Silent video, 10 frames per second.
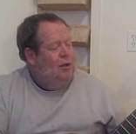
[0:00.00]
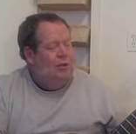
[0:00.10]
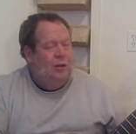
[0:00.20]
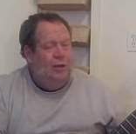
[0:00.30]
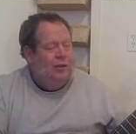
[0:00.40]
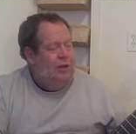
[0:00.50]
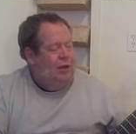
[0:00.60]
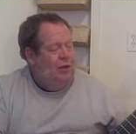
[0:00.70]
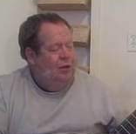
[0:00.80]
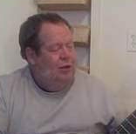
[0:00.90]
So let's
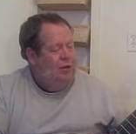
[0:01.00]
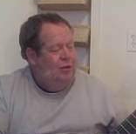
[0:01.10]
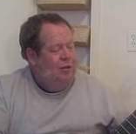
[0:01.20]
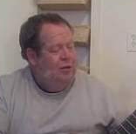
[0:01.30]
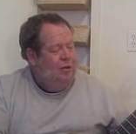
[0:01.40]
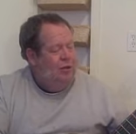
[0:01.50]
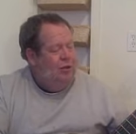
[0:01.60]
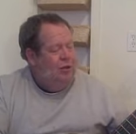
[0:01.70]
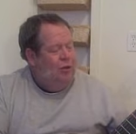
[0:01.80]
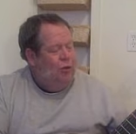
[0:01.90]
say
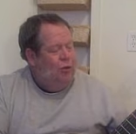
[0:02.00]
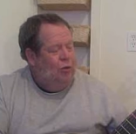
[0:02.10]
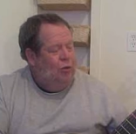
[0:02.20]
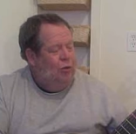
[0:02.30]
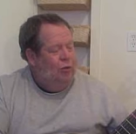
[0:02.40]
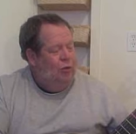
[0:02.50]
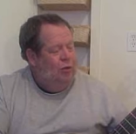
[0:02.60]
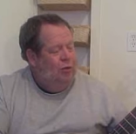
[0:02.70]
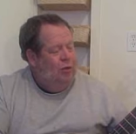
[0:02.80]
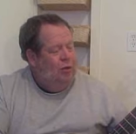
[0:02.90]
you
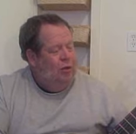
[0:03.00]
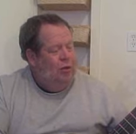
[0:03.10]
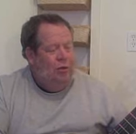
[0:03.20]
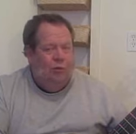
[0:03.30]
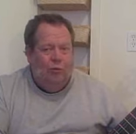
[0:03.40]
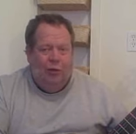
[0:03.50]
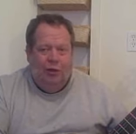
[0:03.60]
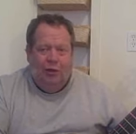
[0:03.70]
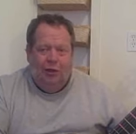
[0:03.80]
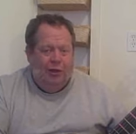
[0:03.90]

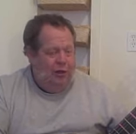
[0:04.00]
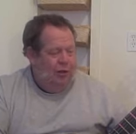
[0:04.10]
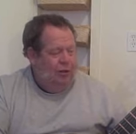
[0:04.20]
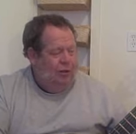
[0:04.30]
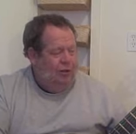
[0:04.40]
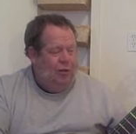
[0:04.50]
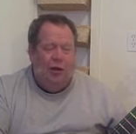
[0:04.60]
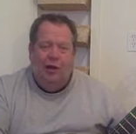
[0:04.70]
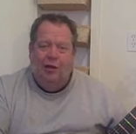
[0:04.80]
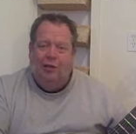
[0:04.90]
really, the
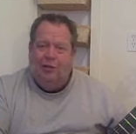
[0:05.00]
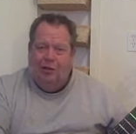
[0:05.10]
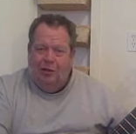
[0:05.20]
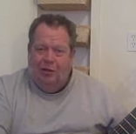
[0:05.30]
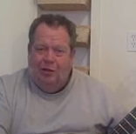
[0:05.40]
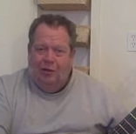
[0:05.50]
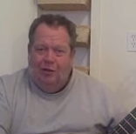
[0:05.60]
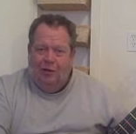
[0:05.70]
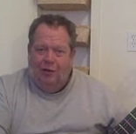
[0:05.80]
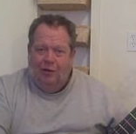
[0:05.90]
song's
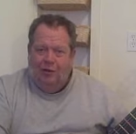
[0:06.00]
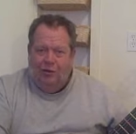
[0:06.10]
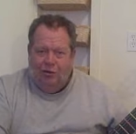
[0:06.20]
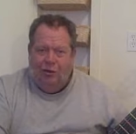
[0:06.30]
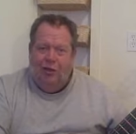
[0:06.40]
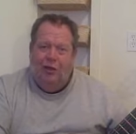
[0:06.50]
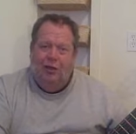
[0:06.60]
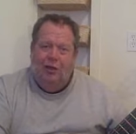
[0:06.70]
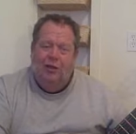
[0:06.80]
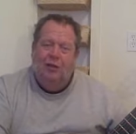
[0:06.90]

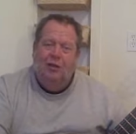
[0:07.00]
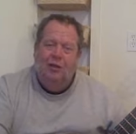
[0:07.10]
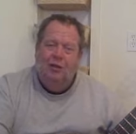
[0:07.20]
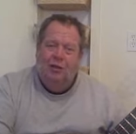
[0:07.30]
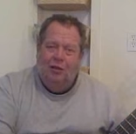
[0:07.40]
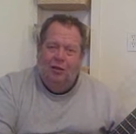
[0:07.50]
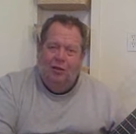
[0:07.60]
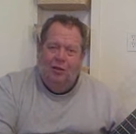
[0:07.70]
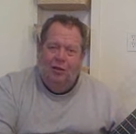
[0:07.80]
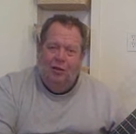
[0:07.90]
G,
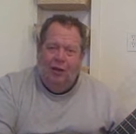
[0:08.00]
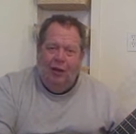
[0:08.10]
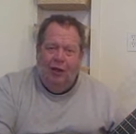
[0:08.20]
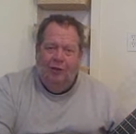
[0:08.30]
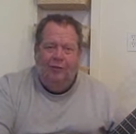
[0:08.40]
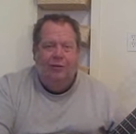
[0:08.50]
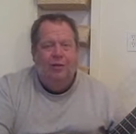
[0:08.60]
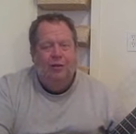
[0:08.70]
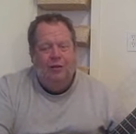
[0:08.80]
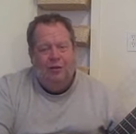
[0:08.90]
F,
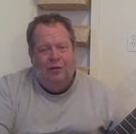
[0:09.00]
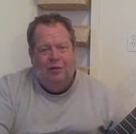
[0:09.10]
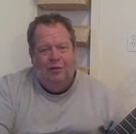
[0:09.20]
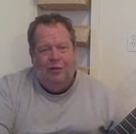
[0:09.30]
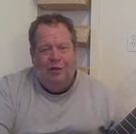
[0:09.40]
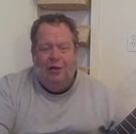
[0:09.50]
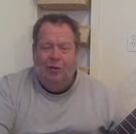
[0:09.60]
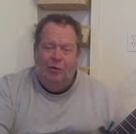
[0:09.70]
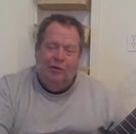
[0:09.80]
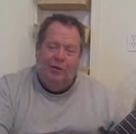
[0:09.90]
C,
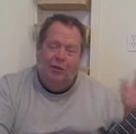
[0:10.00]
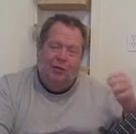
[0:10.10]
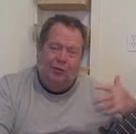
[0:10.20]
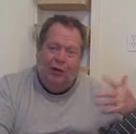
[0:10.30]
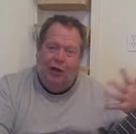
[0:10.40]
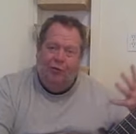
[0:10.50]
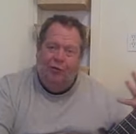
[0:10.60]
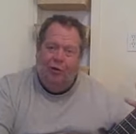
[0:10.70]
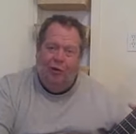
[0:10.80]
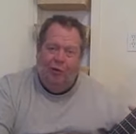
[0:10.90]
which is 5,
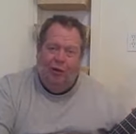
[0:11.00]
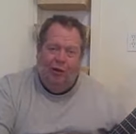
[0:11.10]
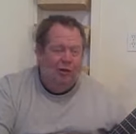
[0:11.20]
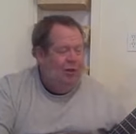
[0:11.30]
4, 1.